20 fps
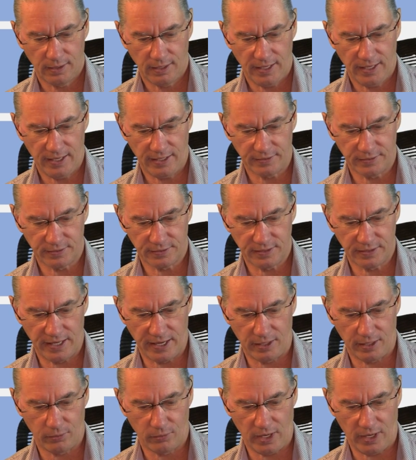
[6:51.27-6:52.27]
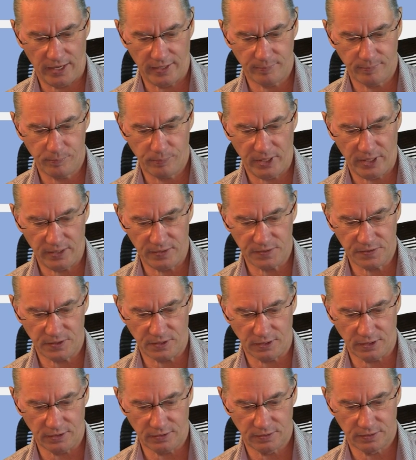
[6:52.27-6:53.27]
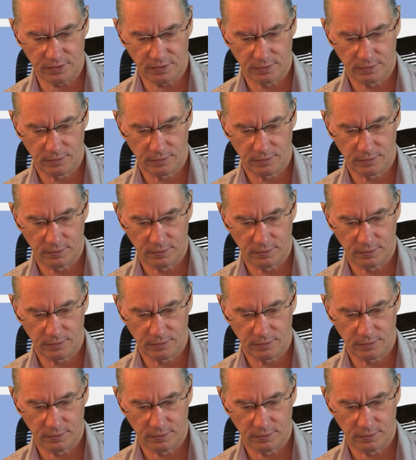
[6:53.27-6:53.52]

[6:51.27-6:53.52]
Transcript: and now I'm pasting it.